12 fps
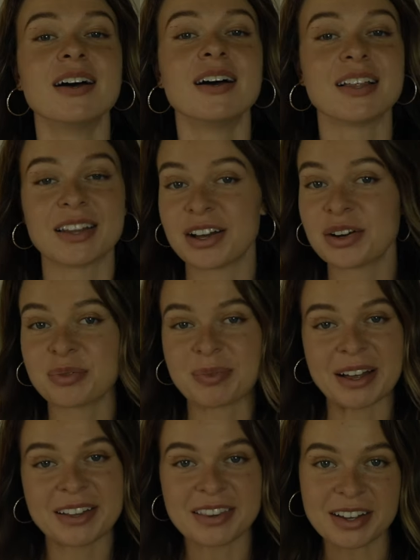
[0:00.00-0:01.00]
Hello,
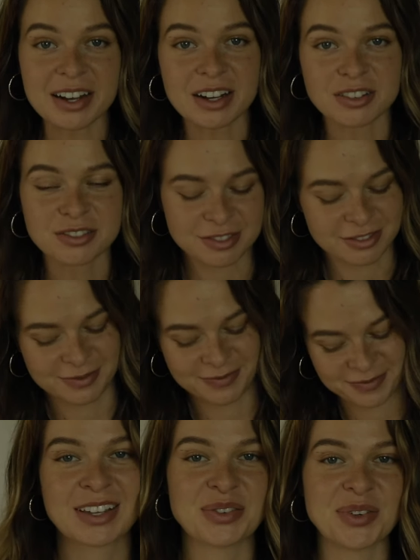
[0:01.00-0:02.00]
my love.
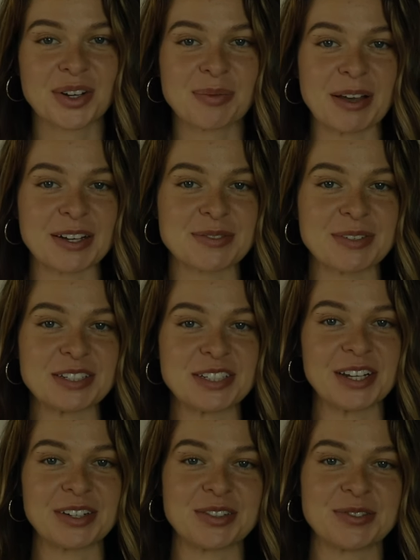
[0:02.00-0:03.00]
Welcome back to my
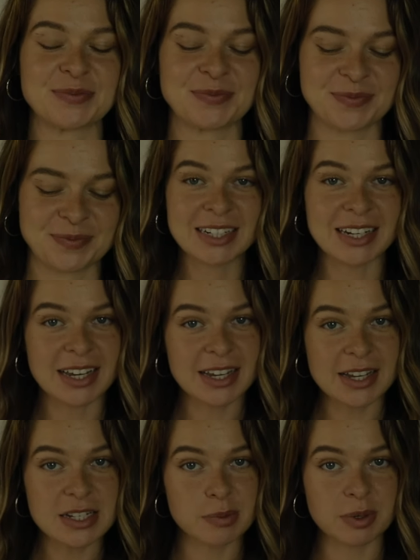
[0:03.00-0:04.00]
channel.
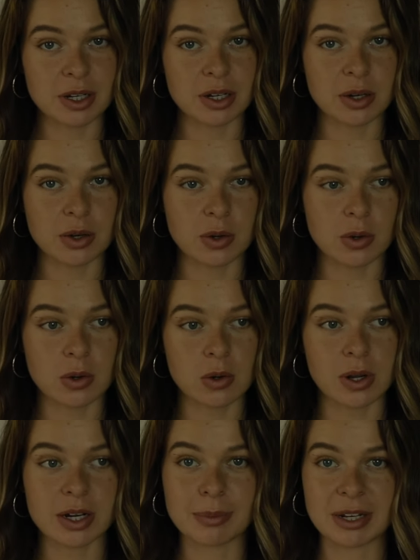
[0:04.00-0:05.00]
It has been
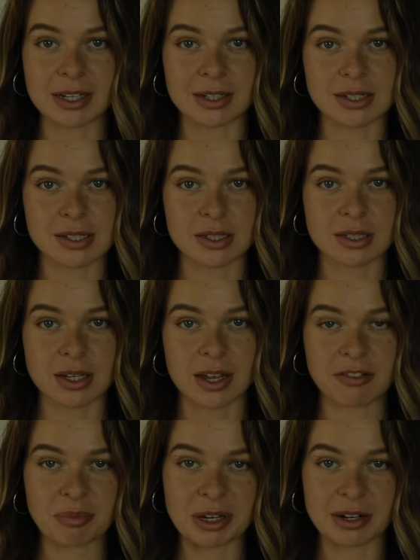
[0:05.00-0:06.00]
quite a minute since I
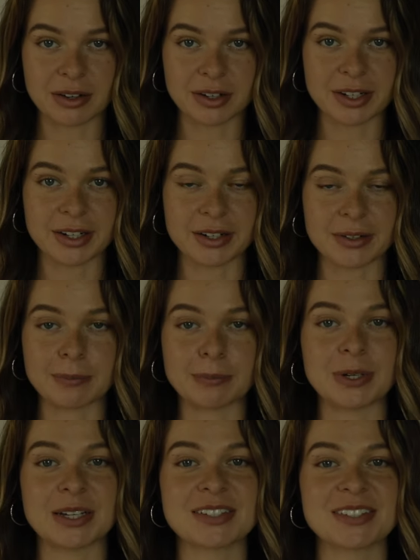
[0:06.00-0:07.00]
have been on here,
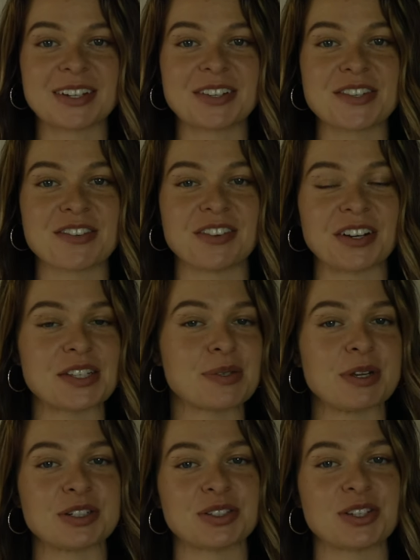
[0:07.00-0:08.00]
but there is a very
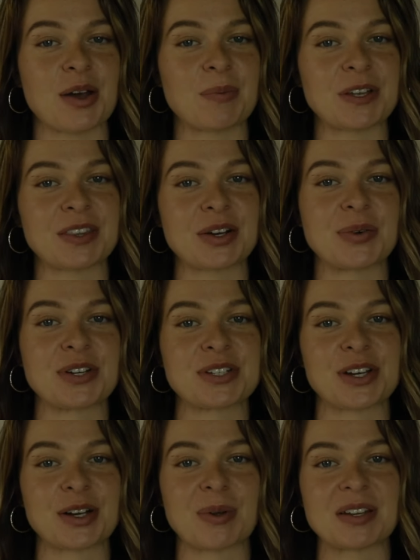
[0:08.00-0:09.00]
special topic that I want
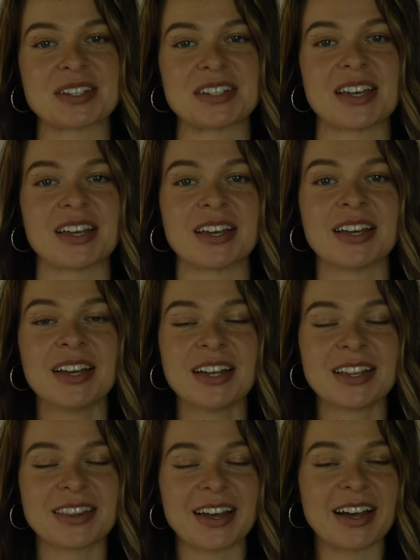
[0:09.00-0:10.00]
to talk about today
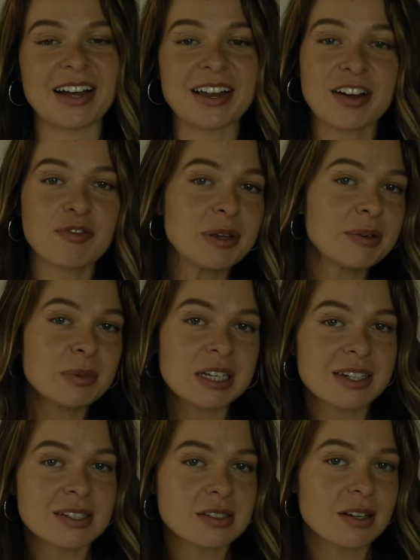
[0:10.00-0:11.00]
that I have been
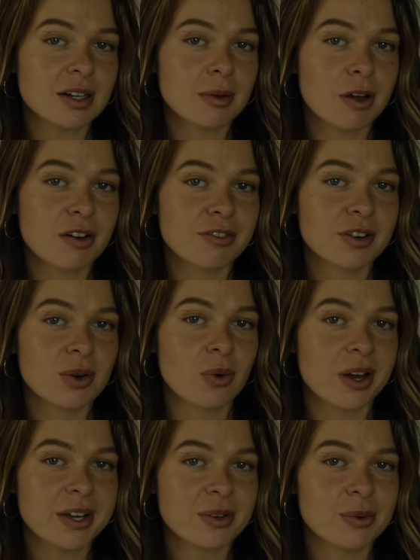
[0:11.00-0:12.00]
meaning to talk about for
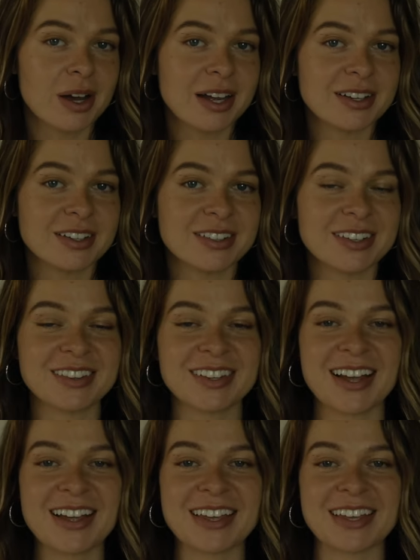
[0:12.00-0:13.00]
quite a while, and
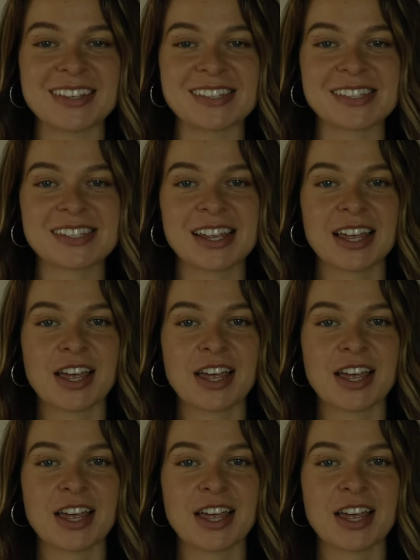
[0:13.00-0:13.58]
that is